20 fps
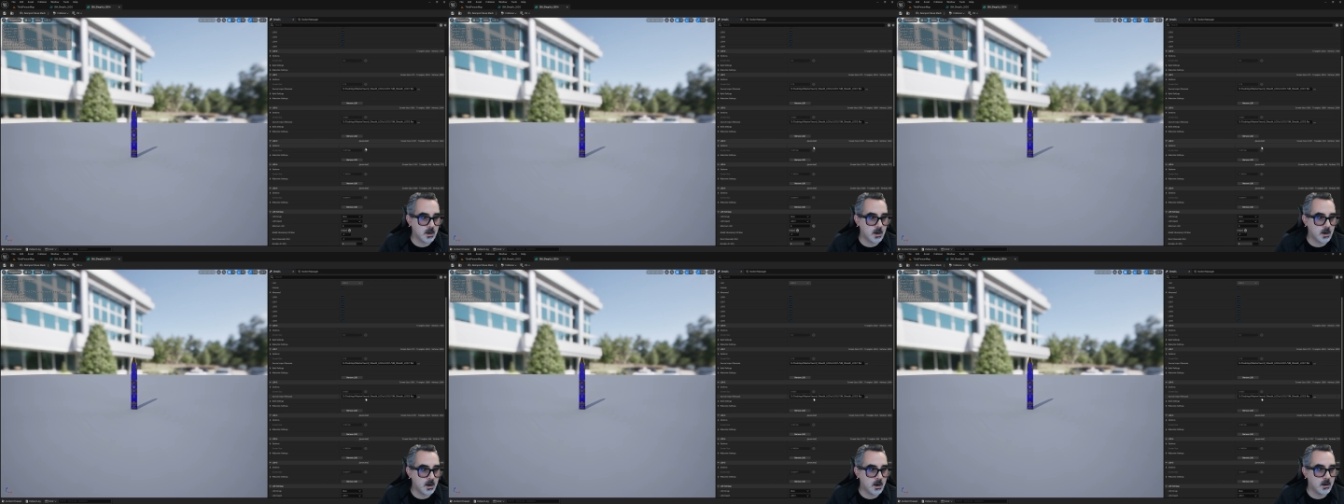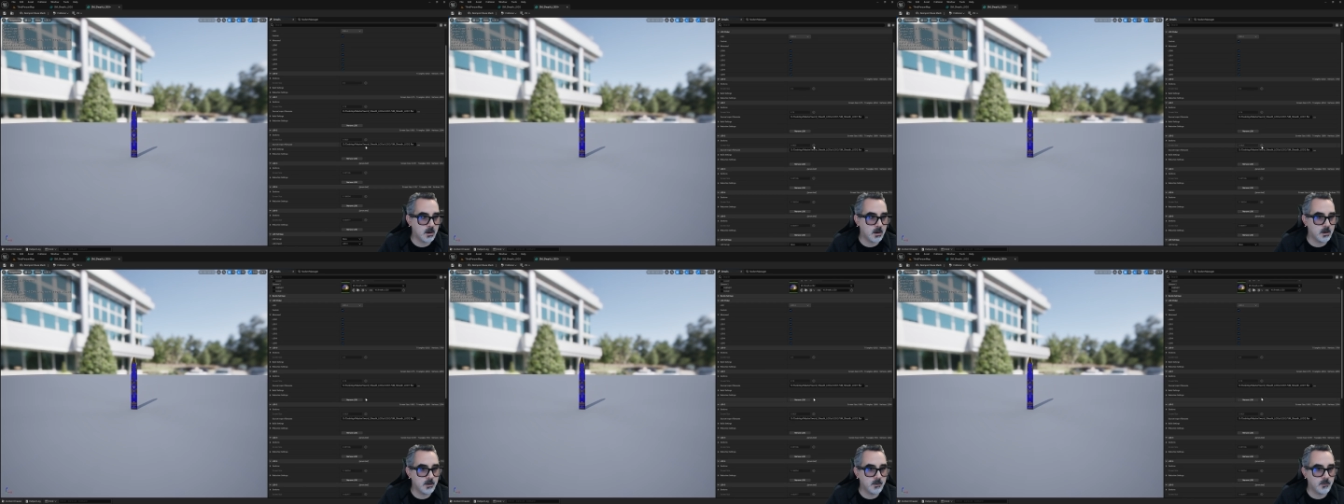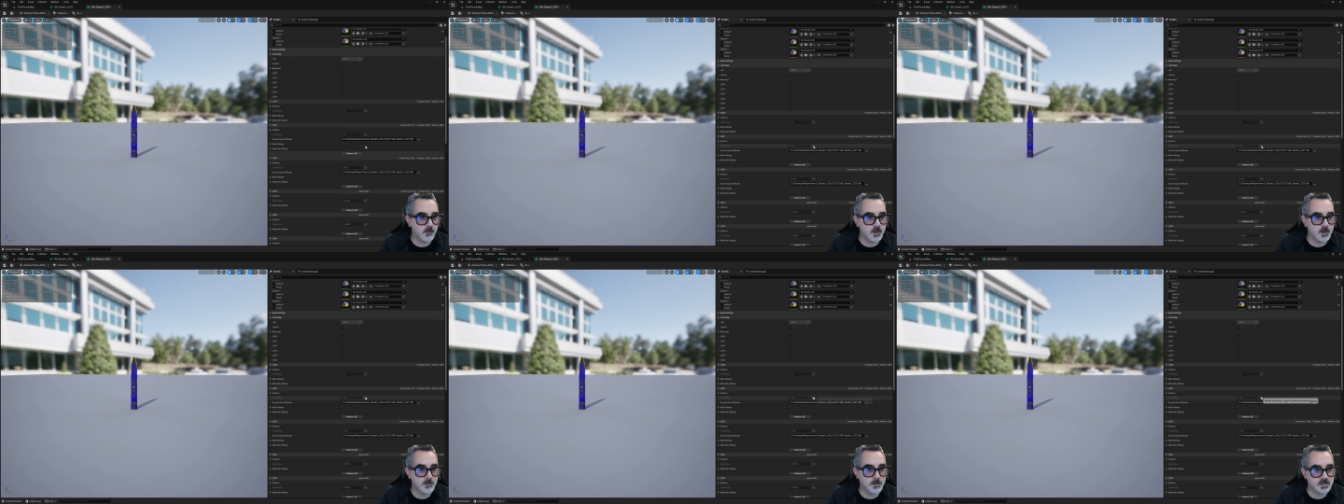are
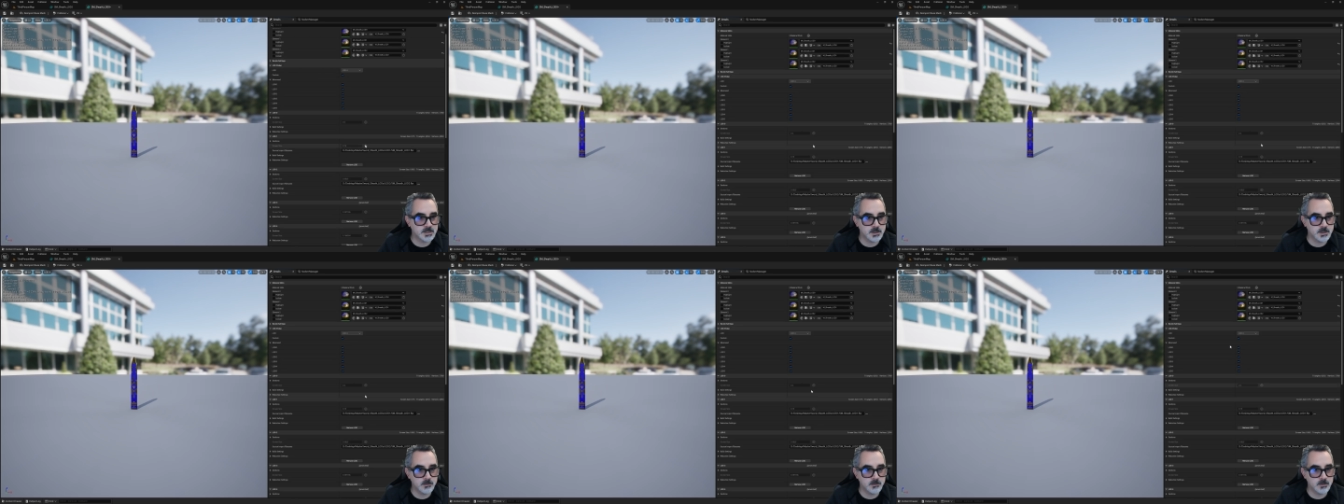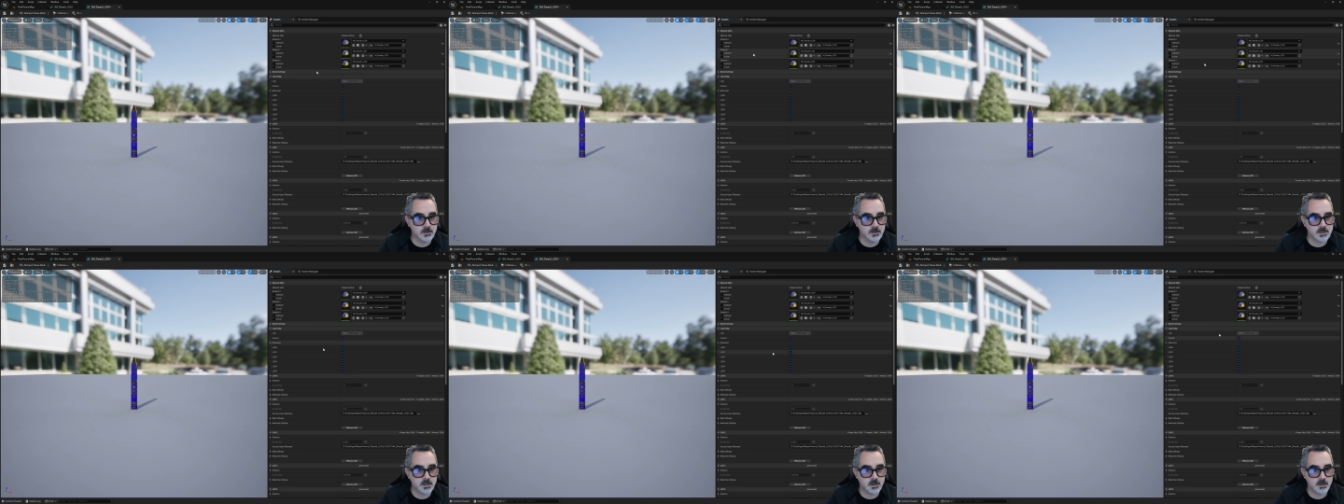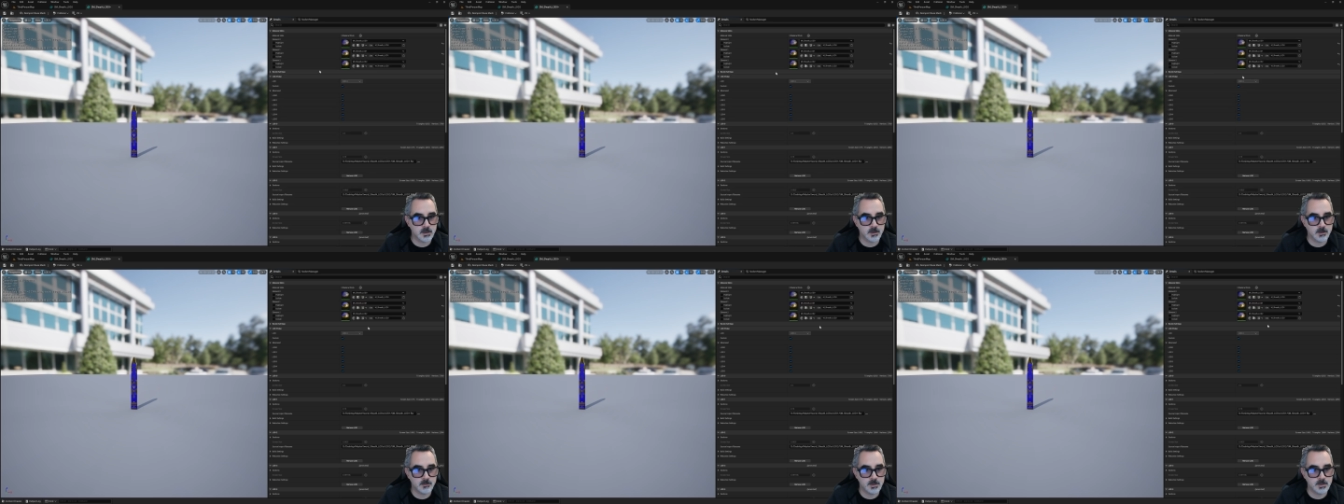the materials that I'm
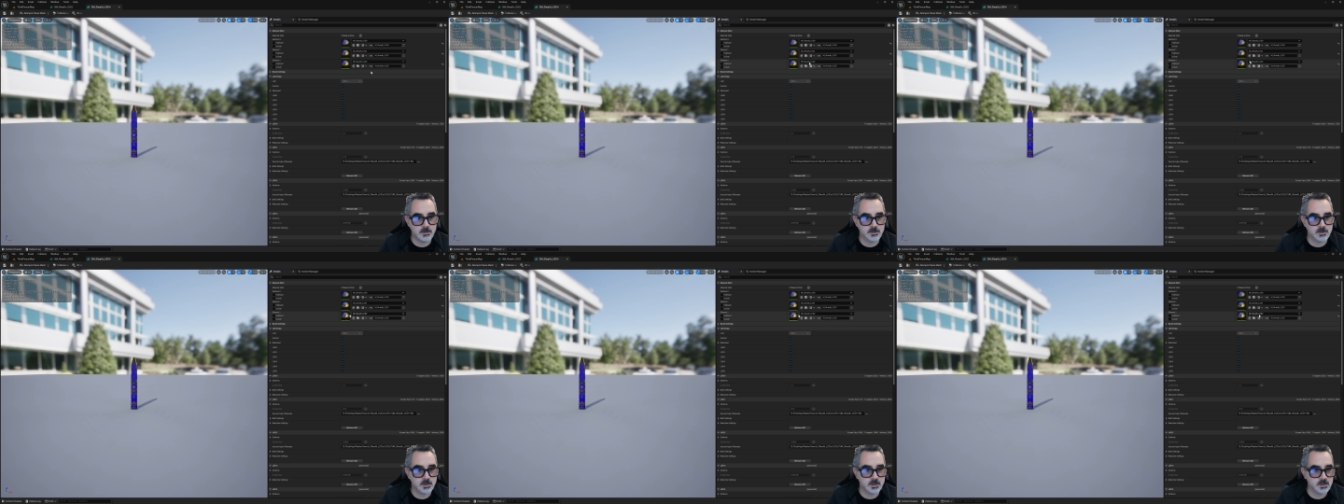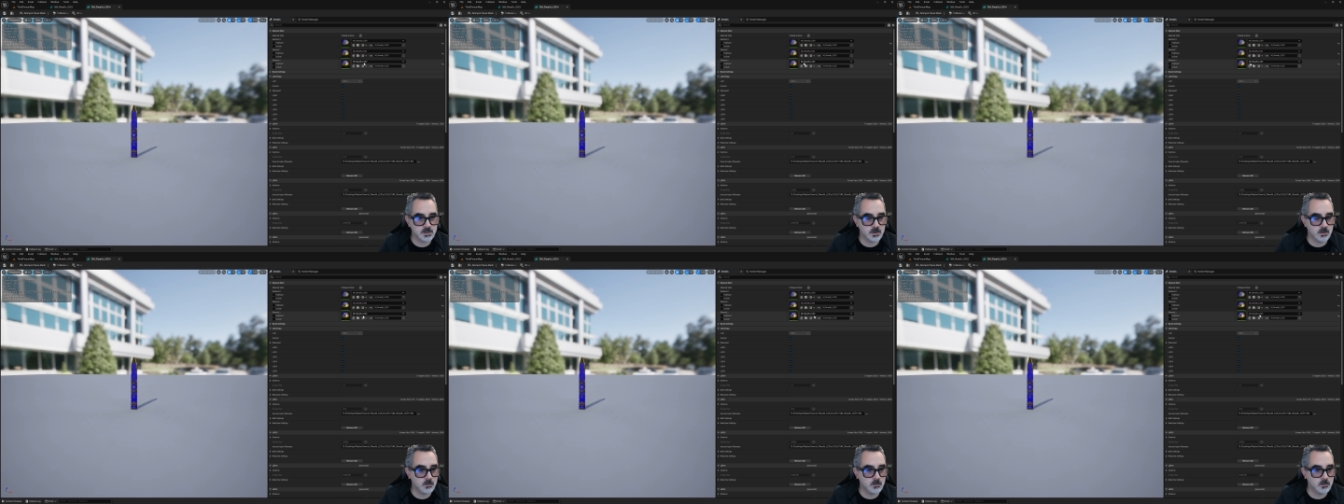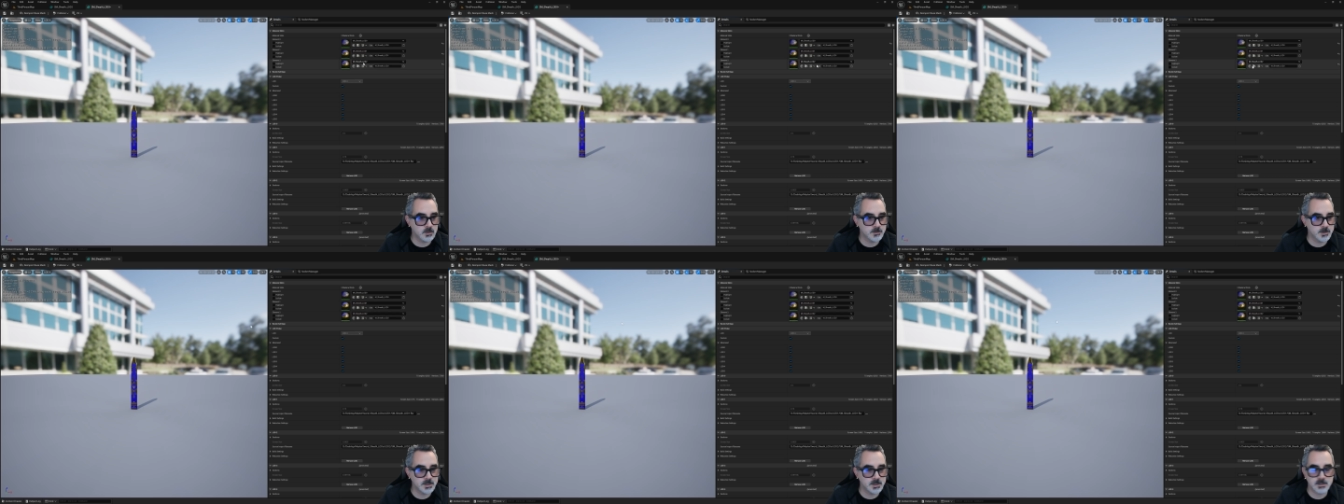going to be using. It's
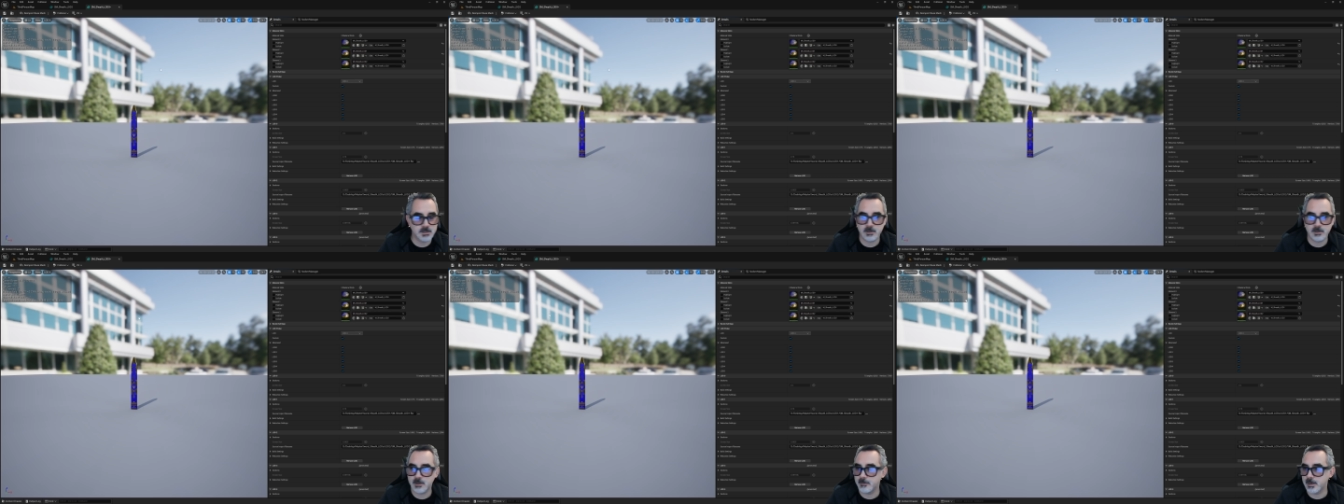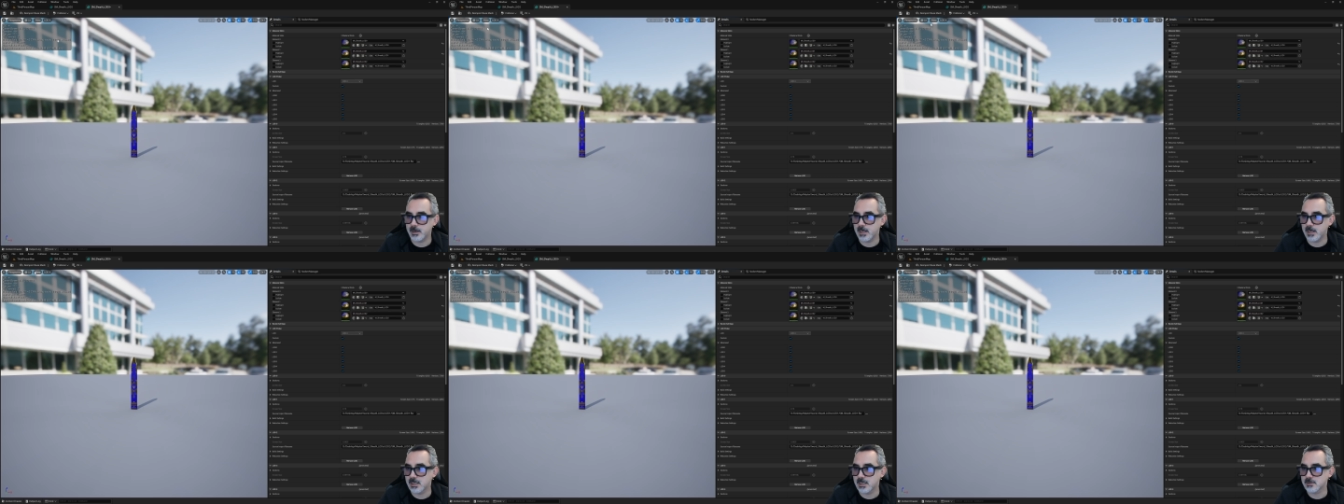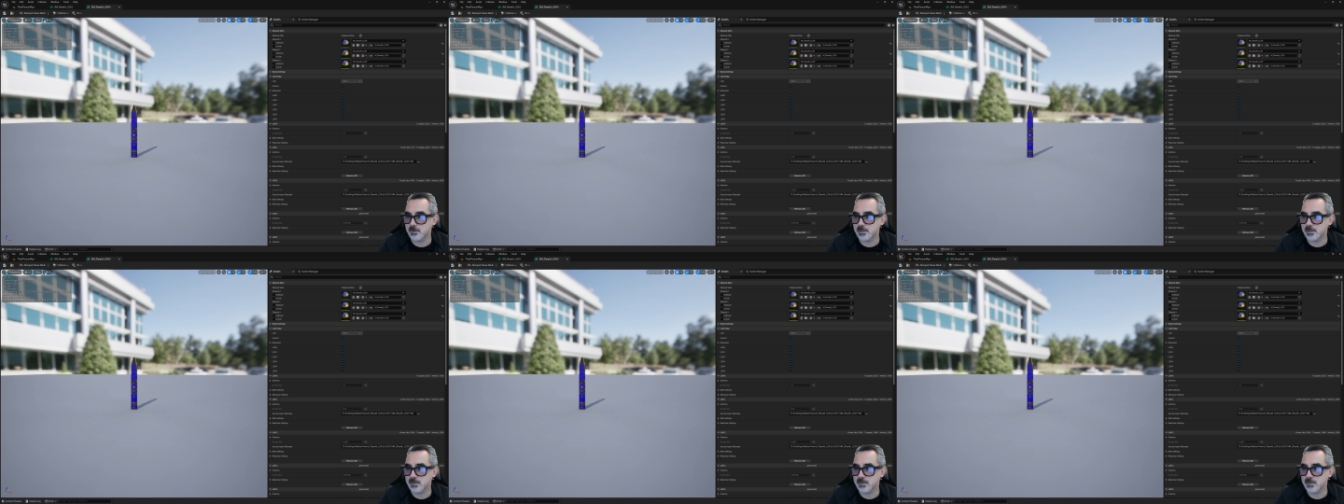always based on the very last one.